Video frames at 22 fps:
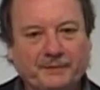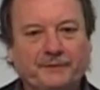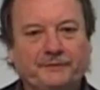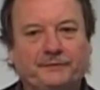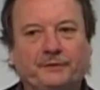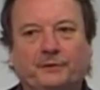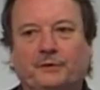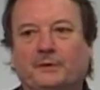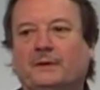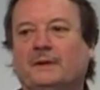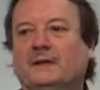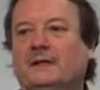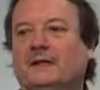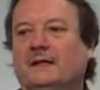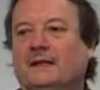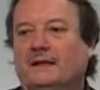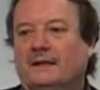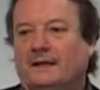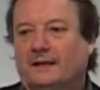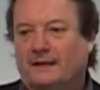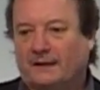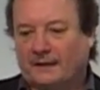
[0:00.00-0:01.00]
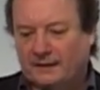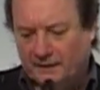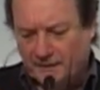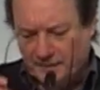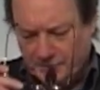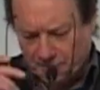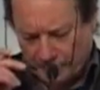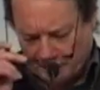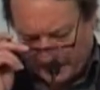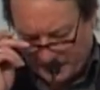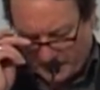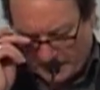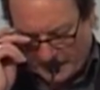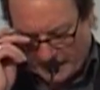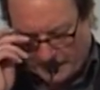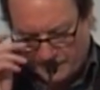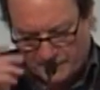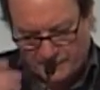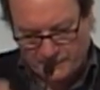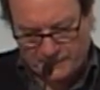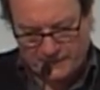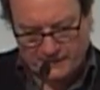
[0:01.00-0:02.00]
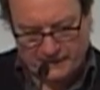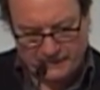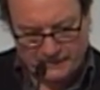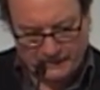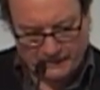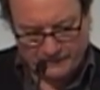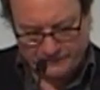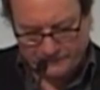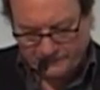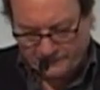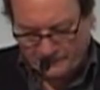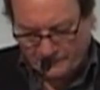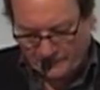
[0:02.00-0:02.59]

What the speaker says: before joining the Hauser Center,